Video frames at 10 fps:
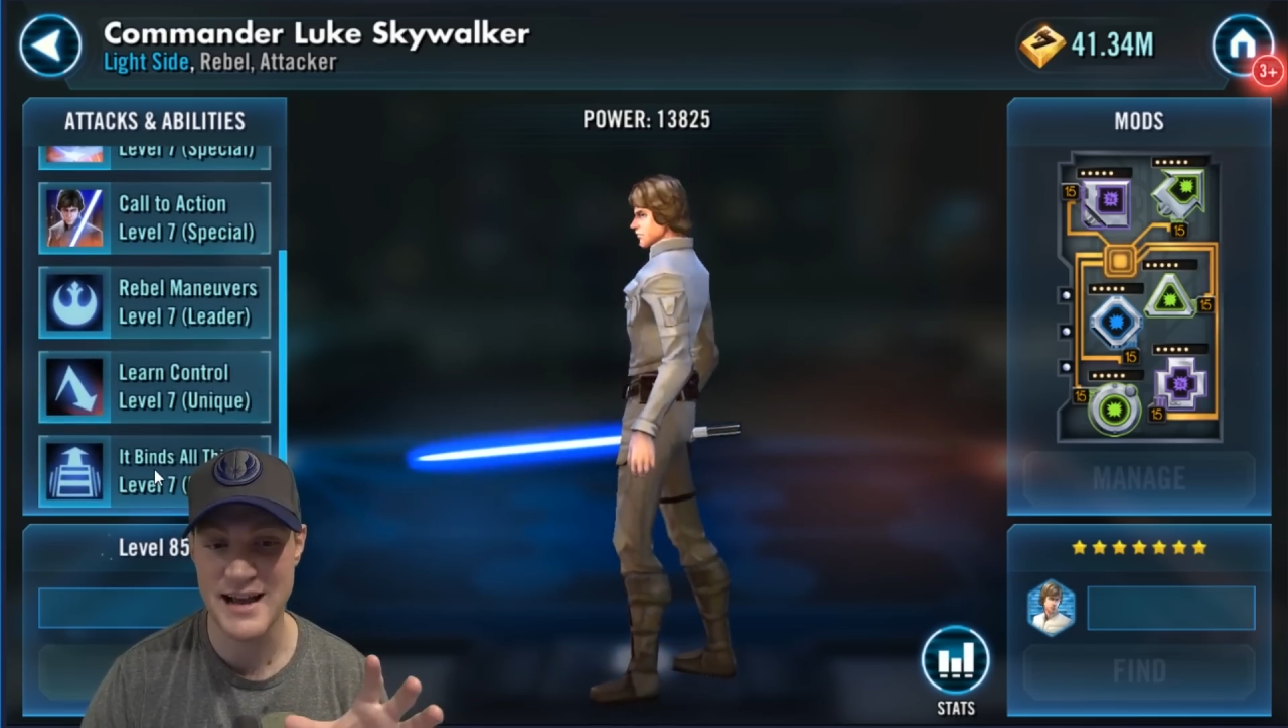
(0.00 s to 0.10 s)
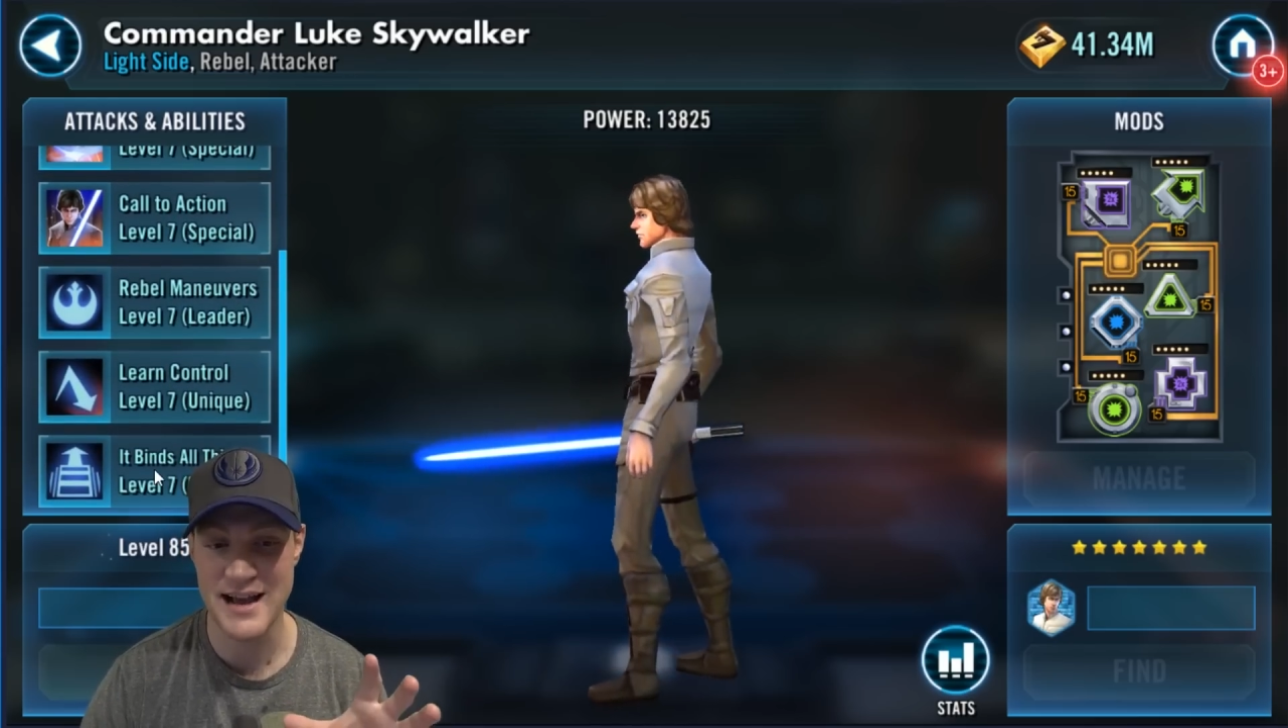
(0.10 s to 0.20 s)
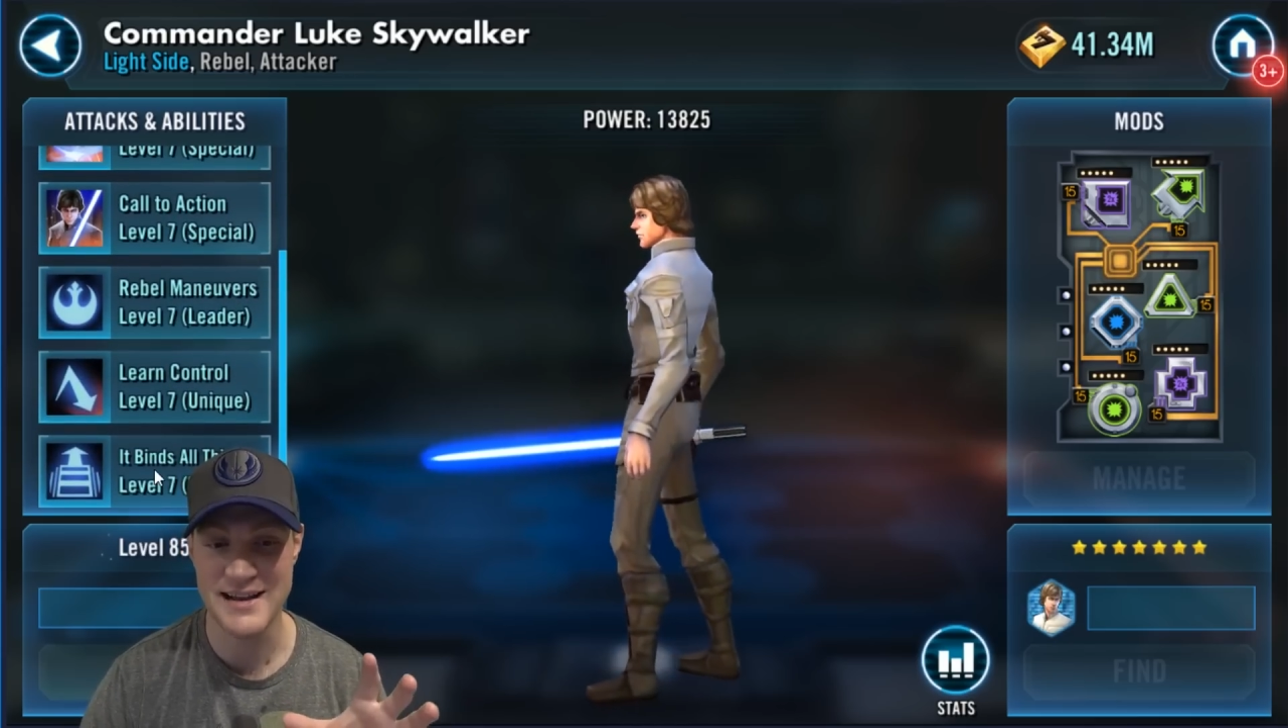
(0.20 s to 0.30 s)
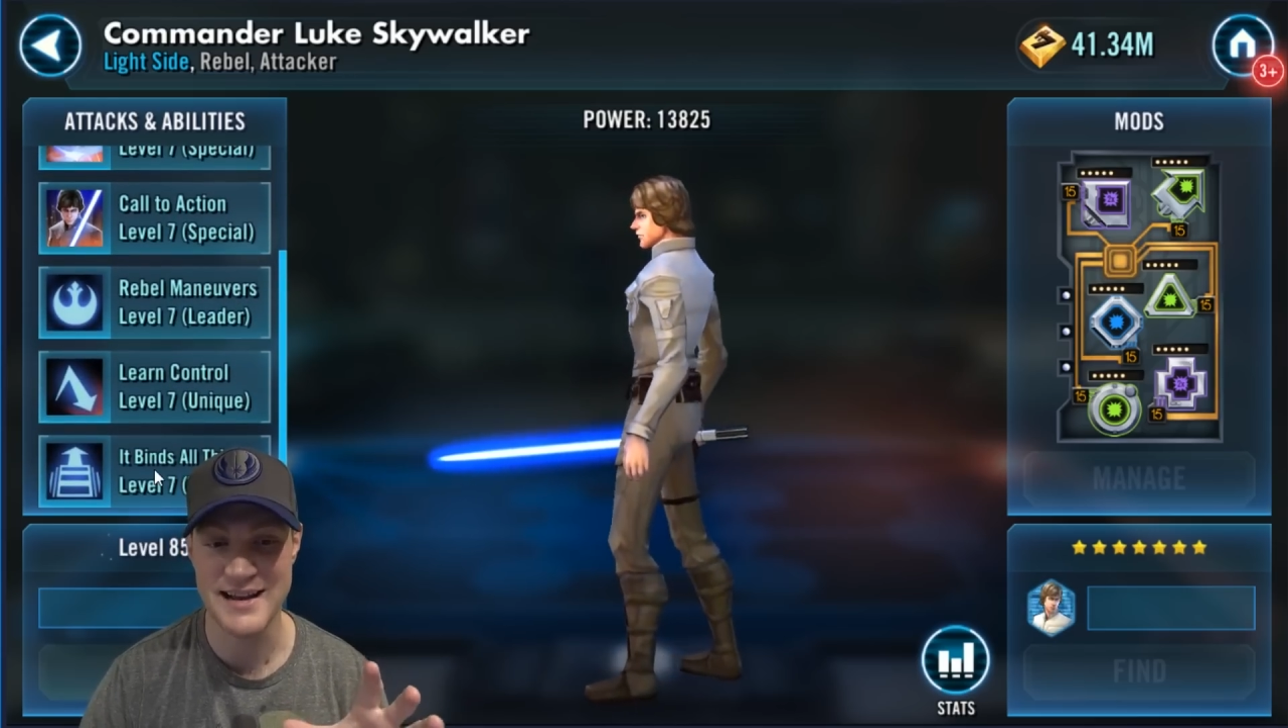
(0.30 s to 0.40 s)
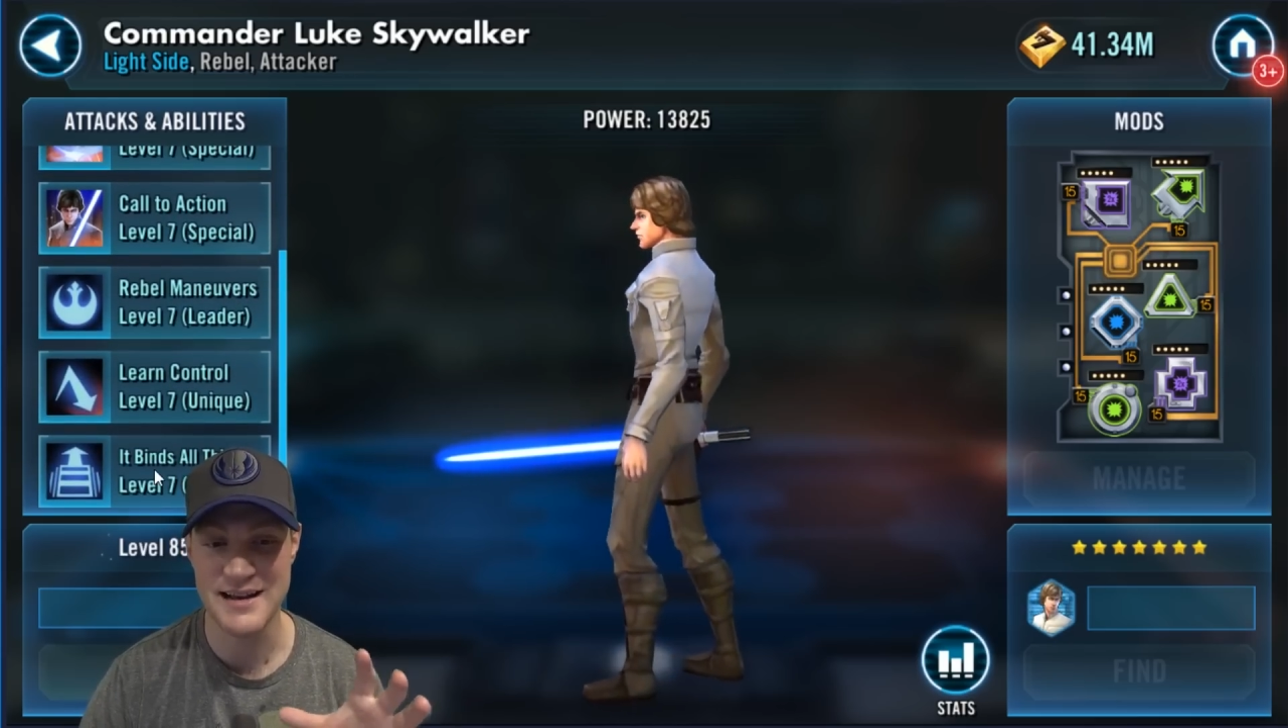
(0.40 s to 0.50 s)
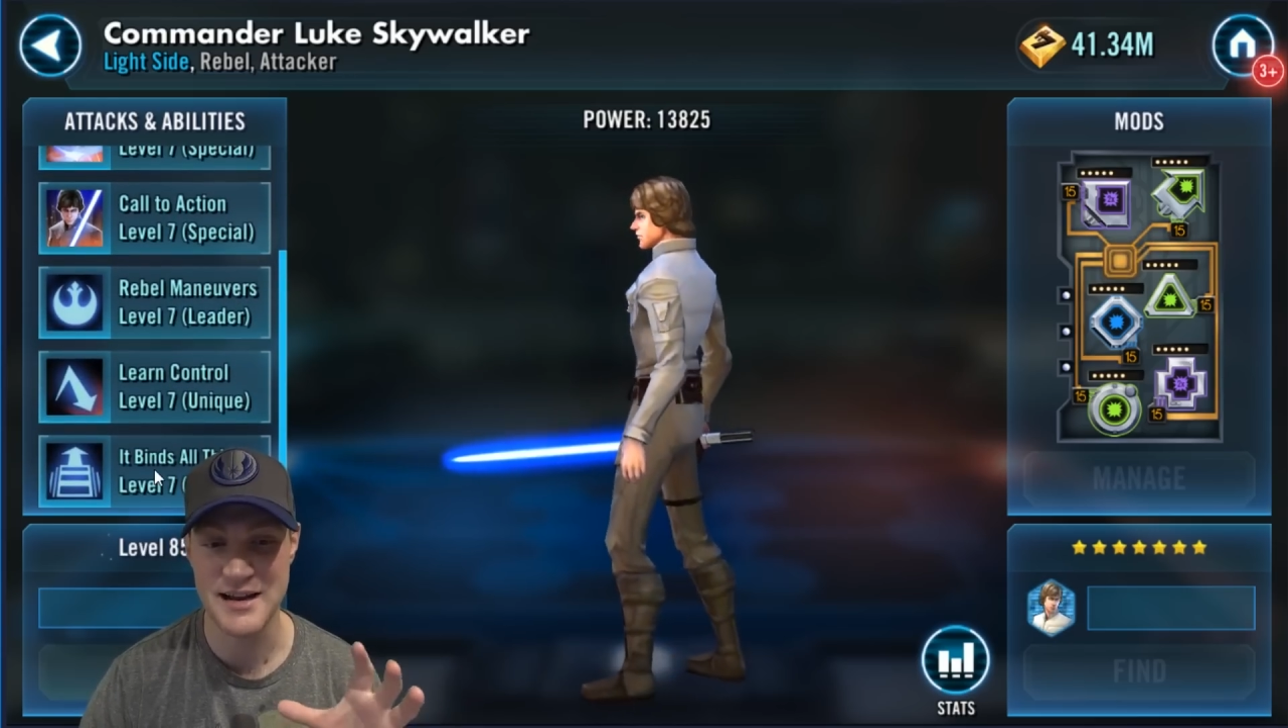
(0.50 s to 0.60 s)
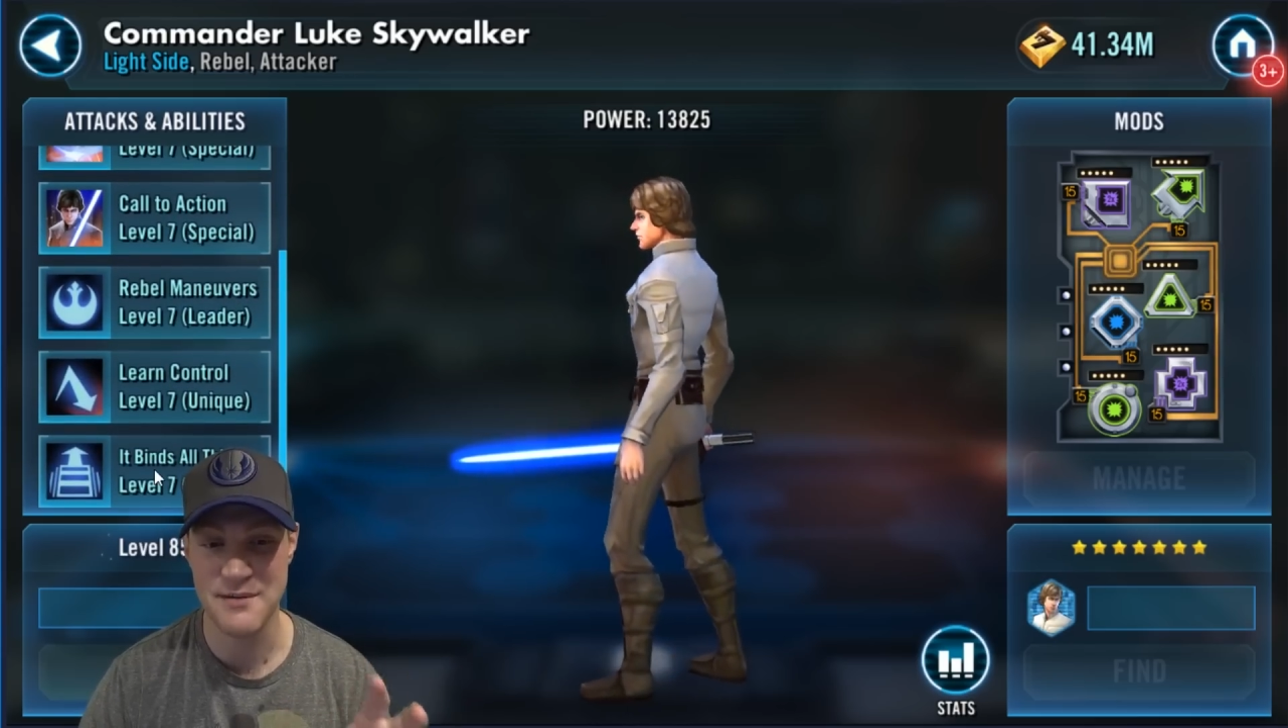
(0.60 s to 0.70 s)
and it,